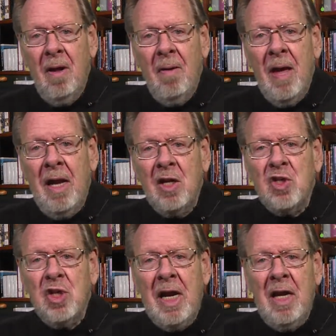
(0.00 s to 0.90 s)
and
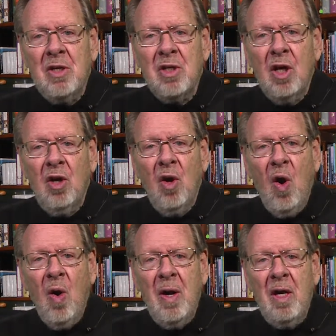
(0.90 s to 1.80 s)
exchanged the
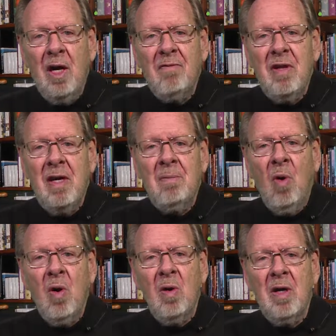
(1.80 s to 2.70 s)
glory of the
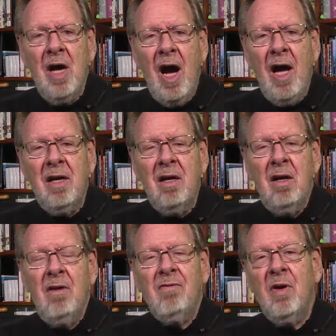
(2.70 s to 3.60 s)
immortal God
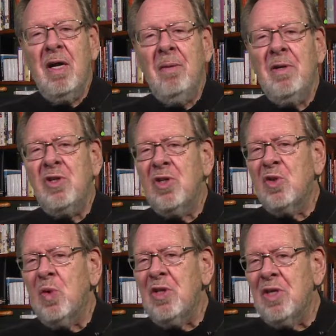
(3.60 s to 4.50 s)
for images
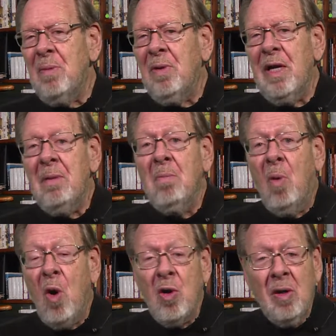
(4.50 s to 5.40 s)
resembling
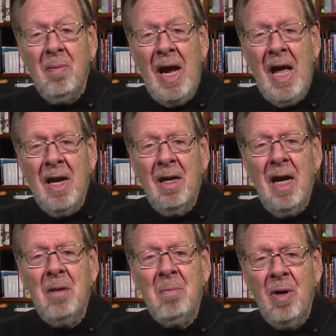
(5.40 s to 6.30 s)
mortal man
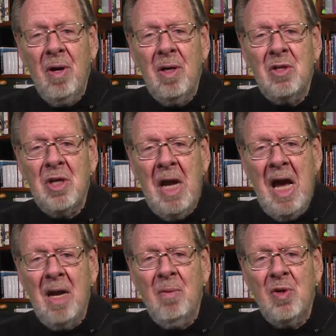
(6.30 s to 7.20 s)
and birds and
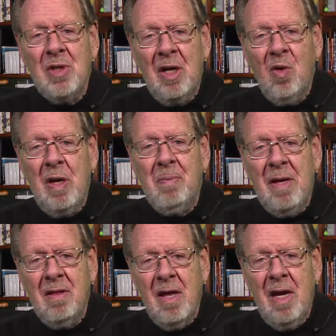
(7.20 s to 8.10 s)
animals and
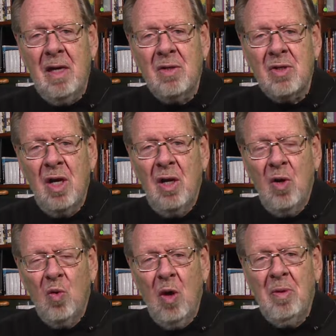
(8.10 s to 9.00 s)
creeping things.
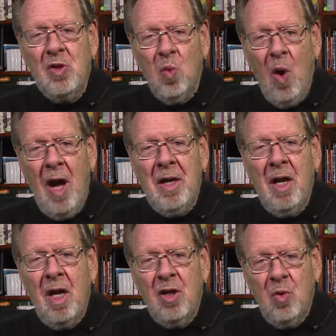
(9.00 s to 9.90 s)
Romans 1
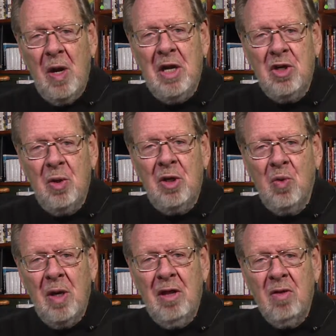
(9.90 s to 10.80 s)
22 and
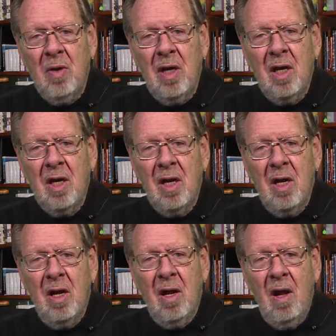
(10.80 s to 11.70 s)
23.
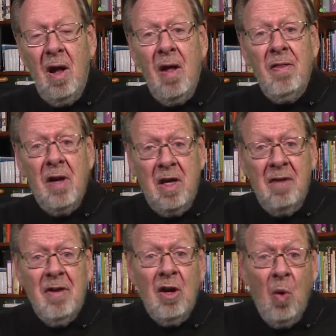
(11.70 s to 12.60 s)
The
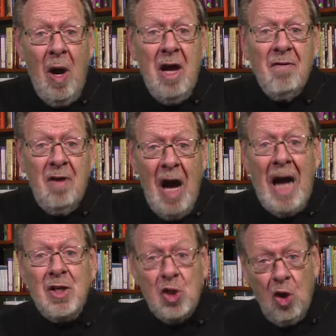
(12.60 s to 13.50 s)
giving away of
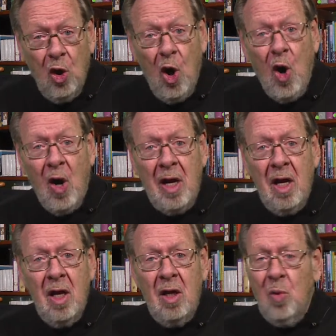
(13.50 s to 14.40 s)
God's
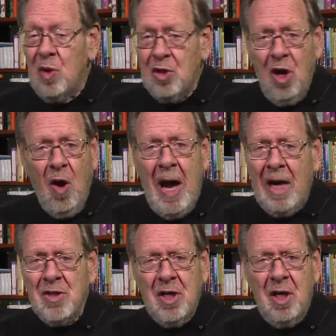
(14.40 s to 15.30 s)
glory was no
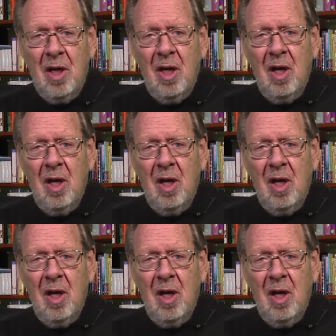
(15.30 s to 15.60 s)
accident.